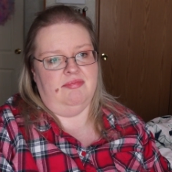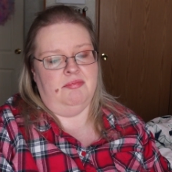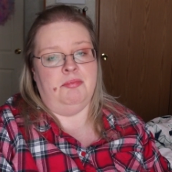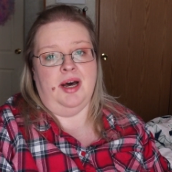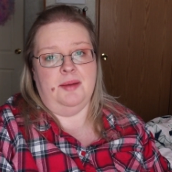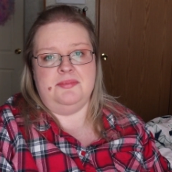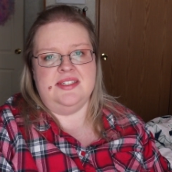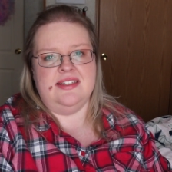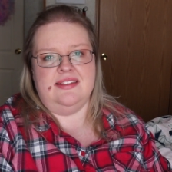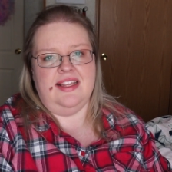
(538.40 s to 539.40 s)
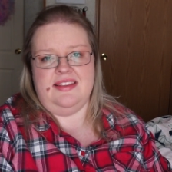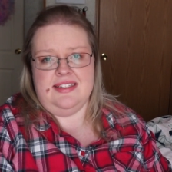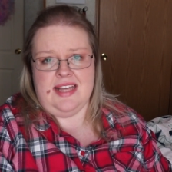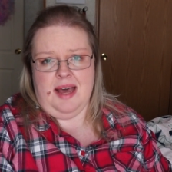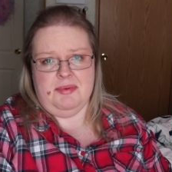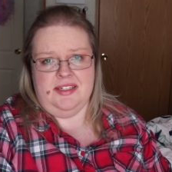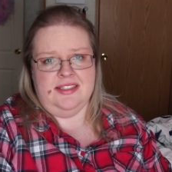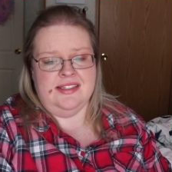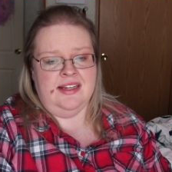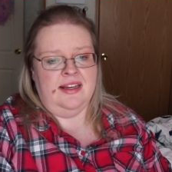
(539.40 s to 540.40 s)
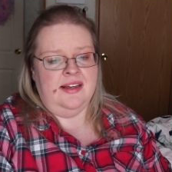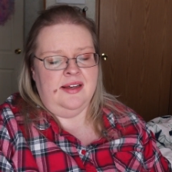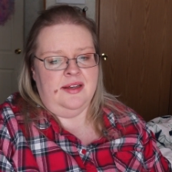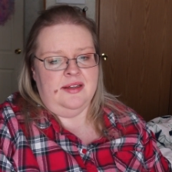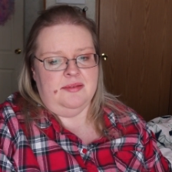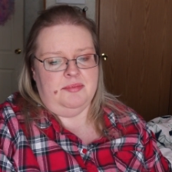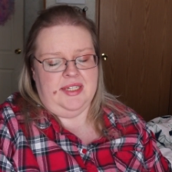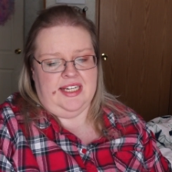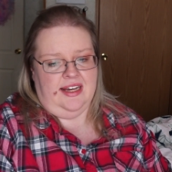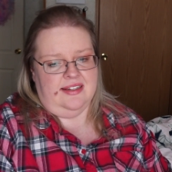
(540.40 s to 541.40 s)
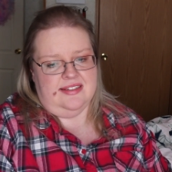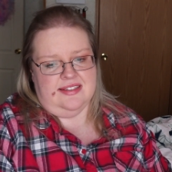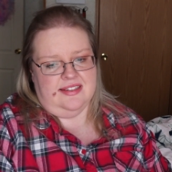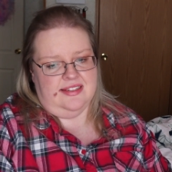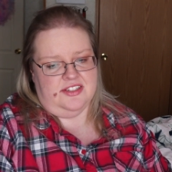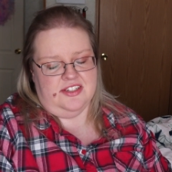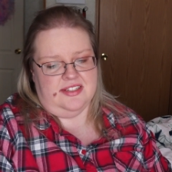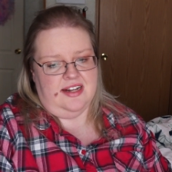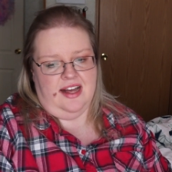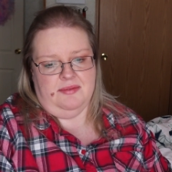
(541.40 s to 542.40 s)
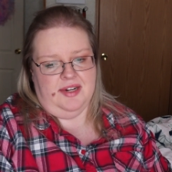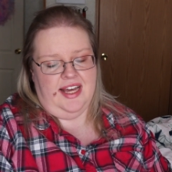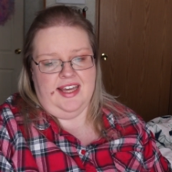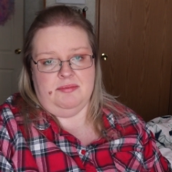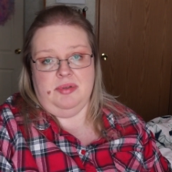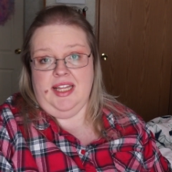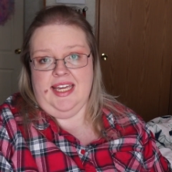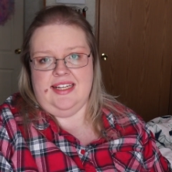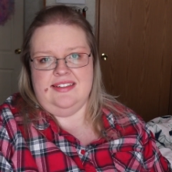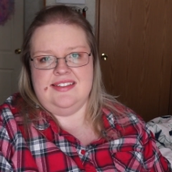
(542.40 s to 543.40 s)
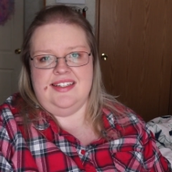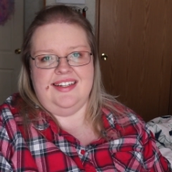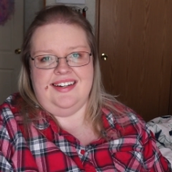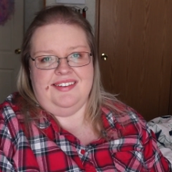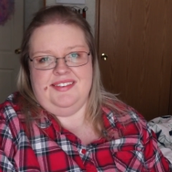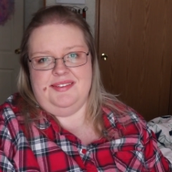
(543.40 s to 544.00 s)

bummed that this happened because it's just not what I had planned, you know,